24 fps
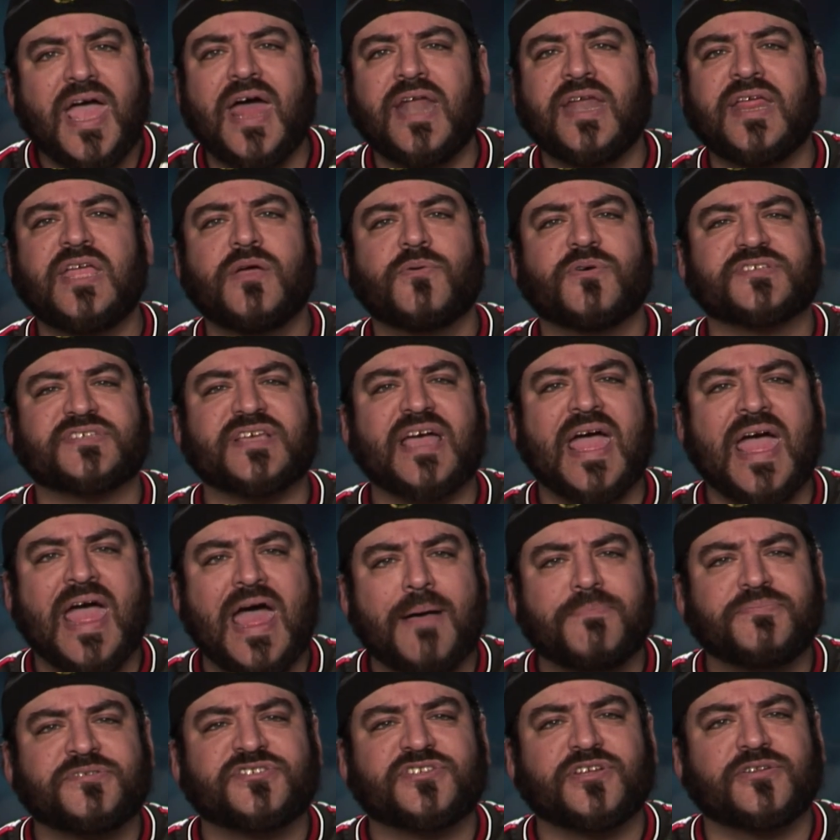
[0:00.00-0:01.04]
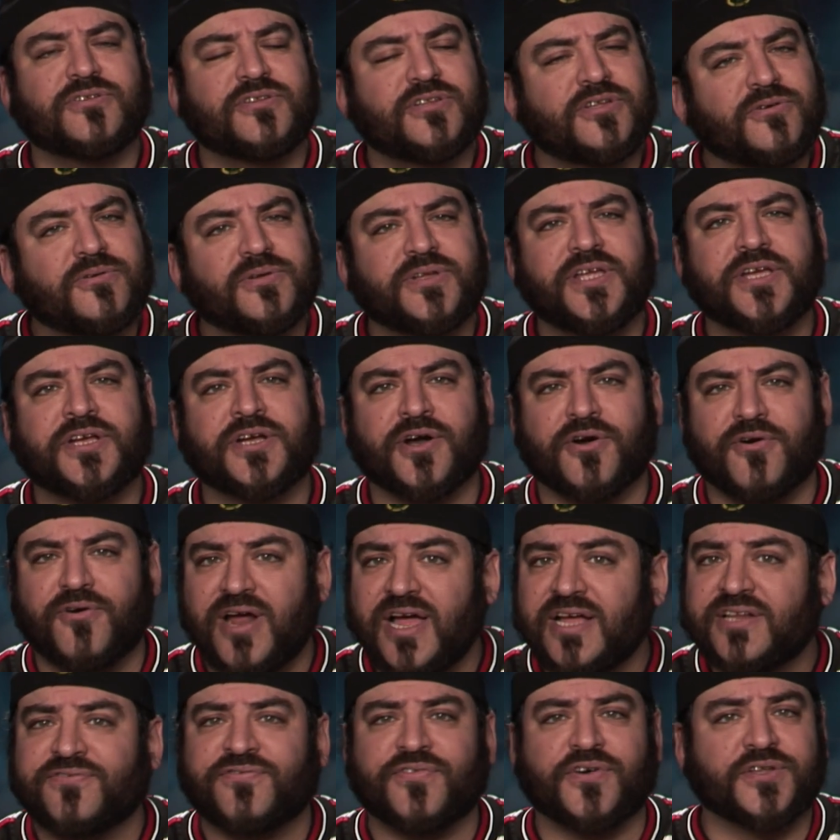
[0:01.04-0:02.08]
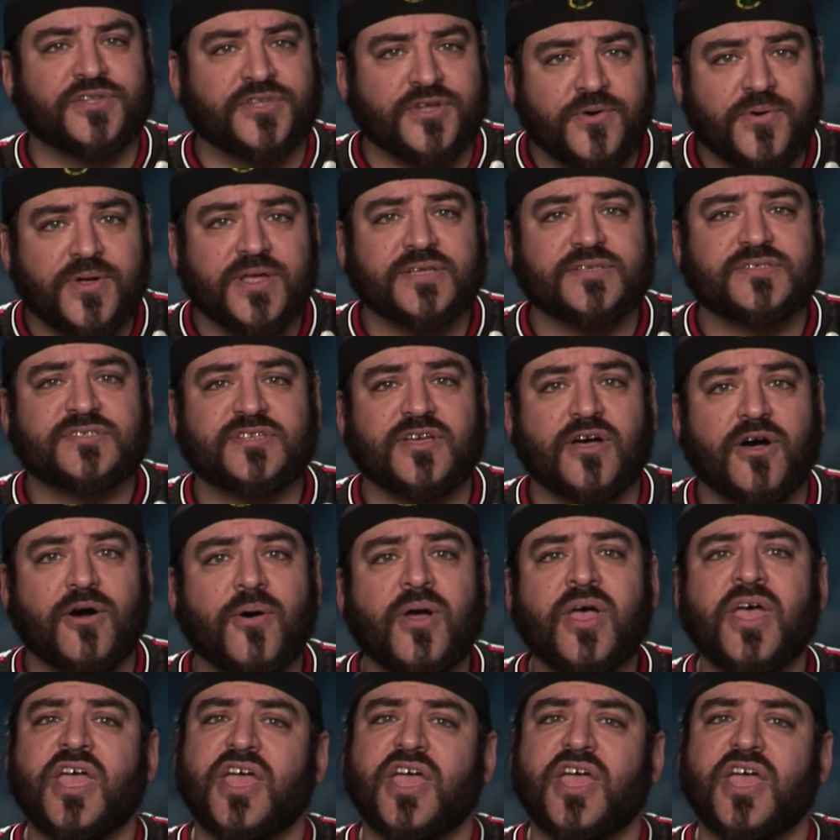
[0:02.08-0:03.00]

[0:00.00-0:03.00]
And he was absolutely correct for doing so.